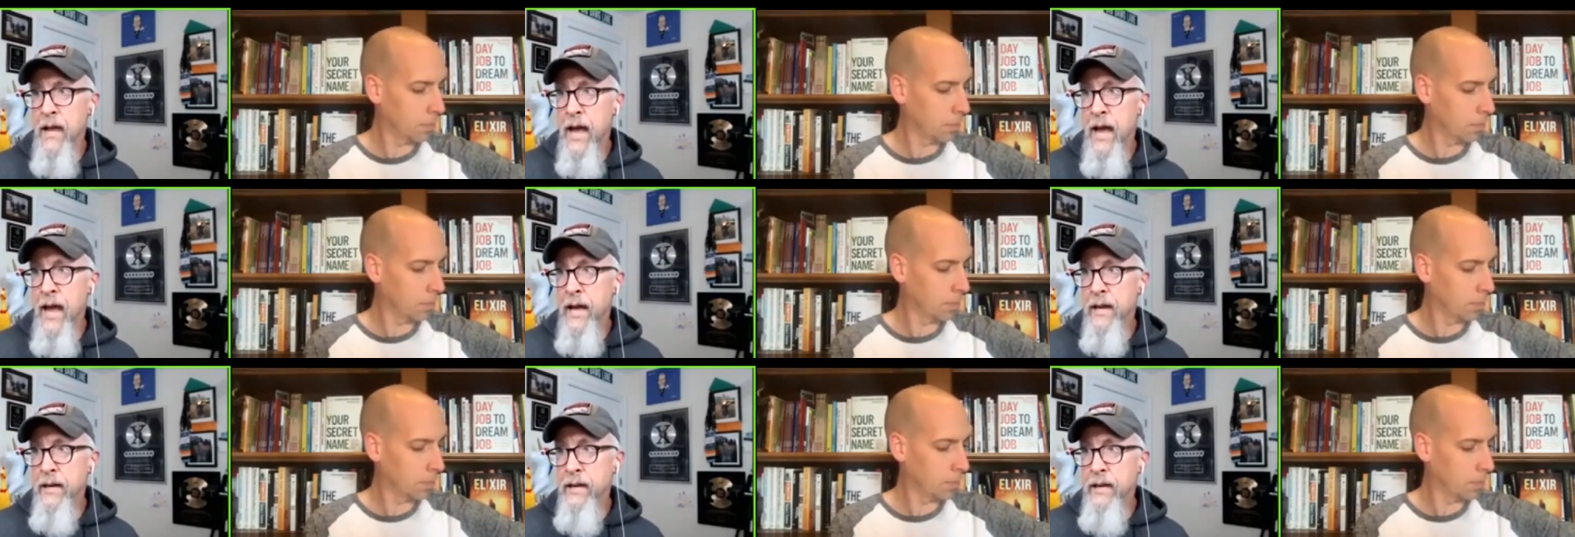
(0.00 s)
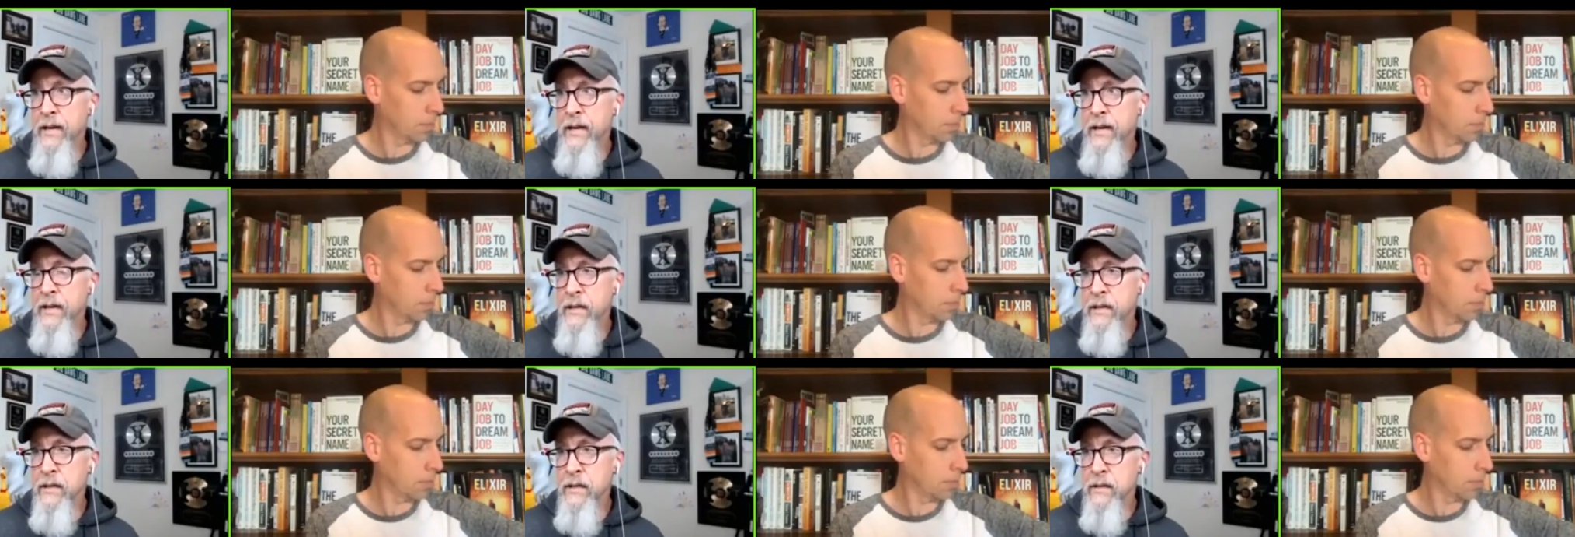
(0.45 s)
Speaker 1: that
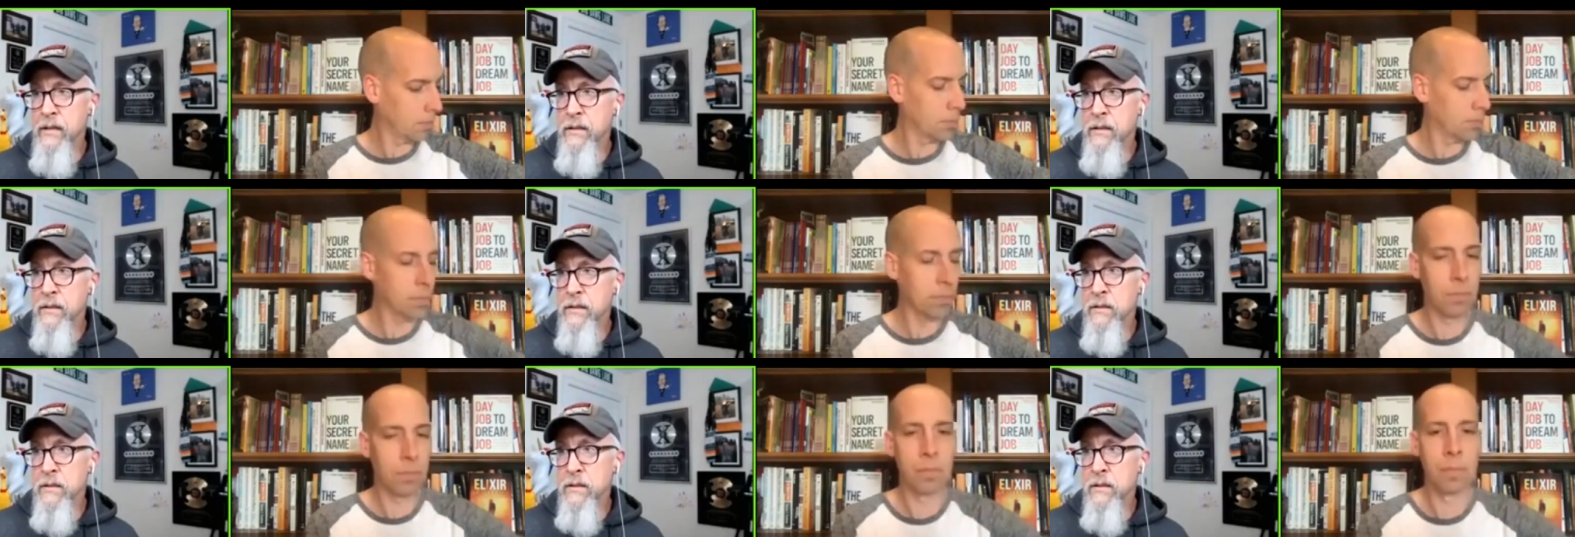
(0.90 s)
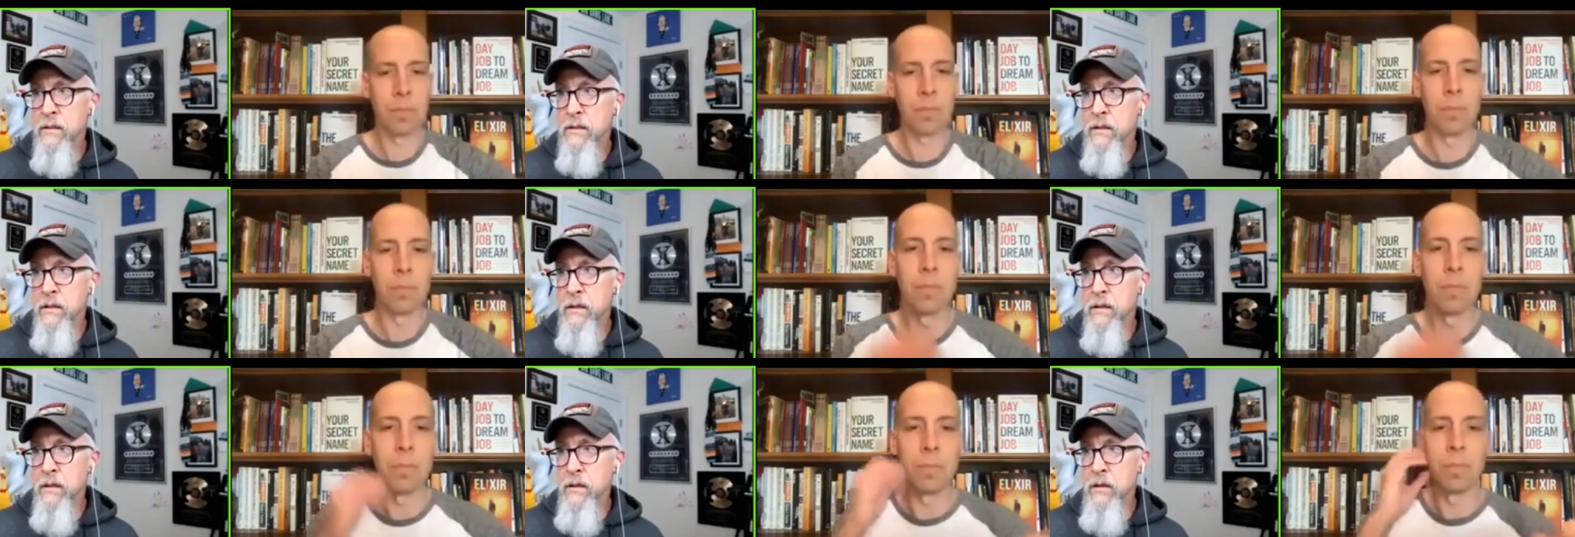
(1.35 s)
is
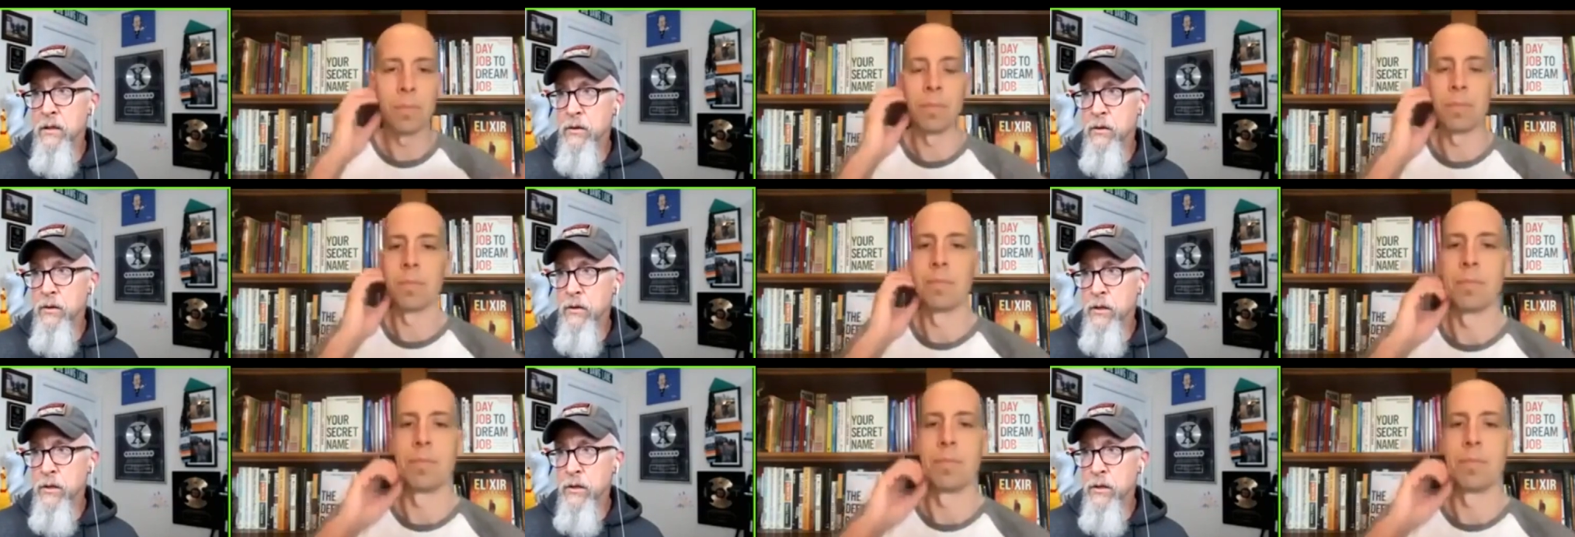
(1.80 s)
you,